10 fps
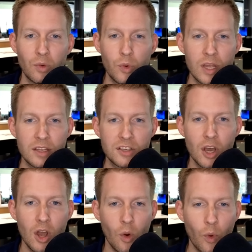of weeks
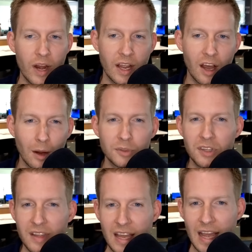when it comes to the